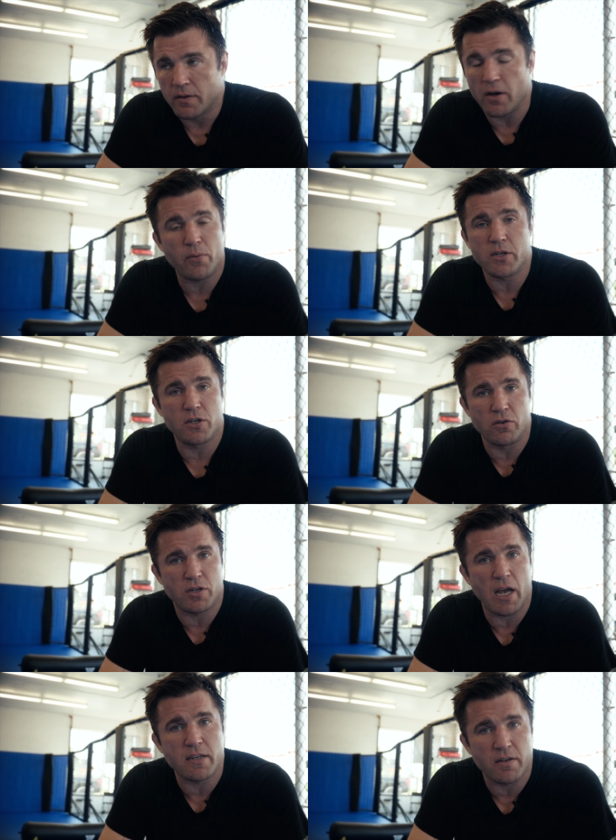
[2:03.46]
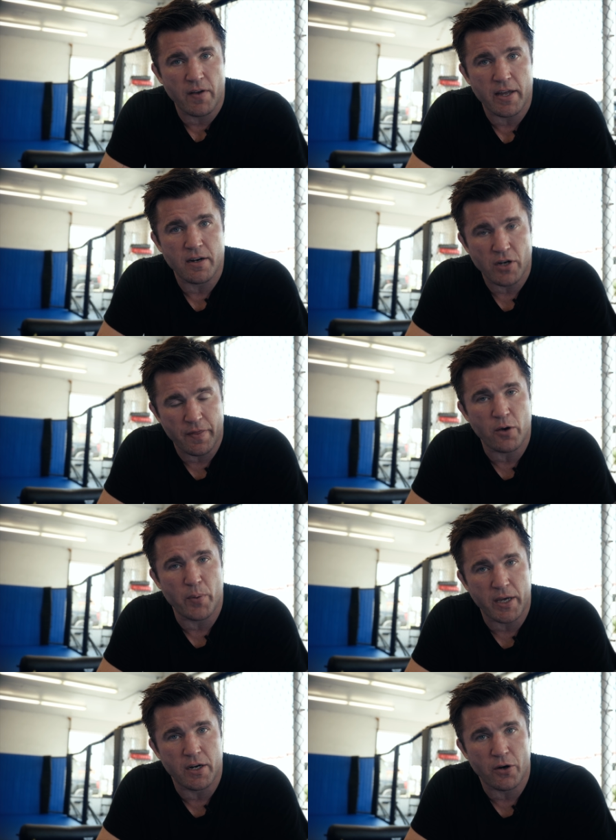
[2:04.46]
there is no size advantage. I think
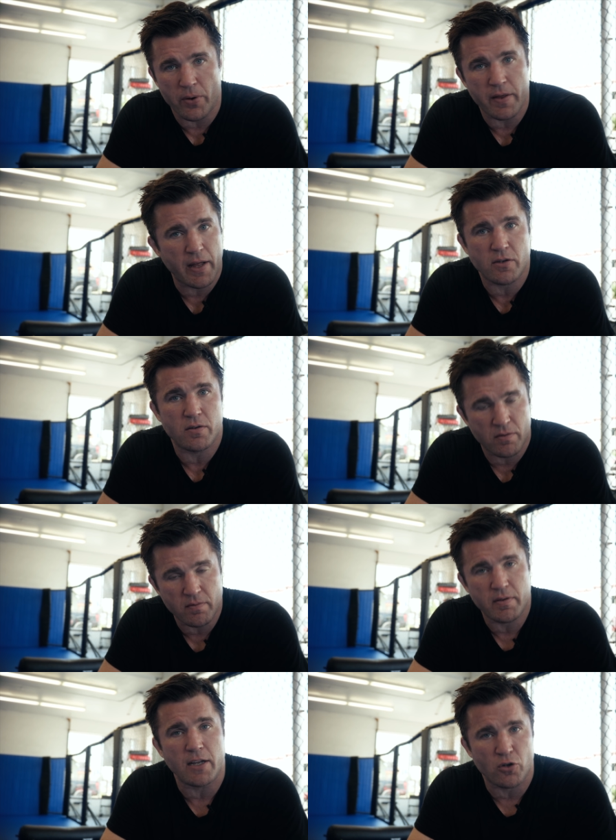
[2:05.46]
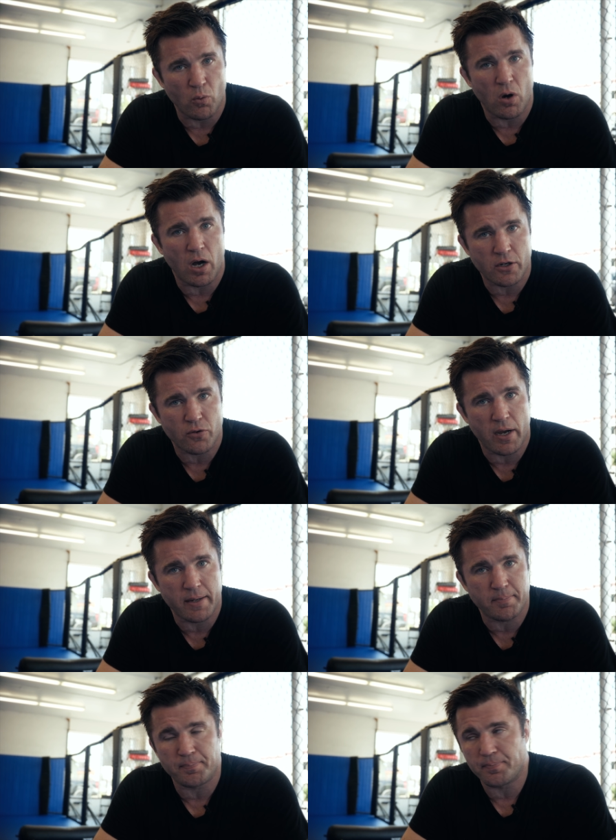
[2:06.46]
we can agree. That's that's a wash, right?